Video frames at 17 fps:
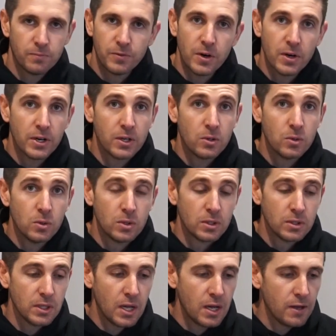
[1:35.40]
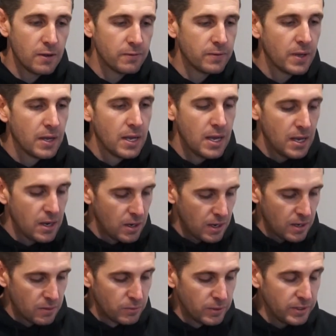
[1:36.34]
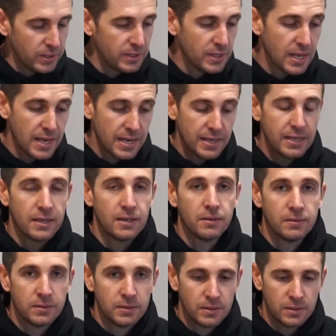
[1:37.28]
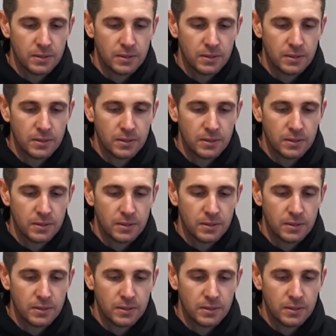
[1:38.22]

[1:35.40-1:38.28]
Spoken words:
Very cool glove, really like it.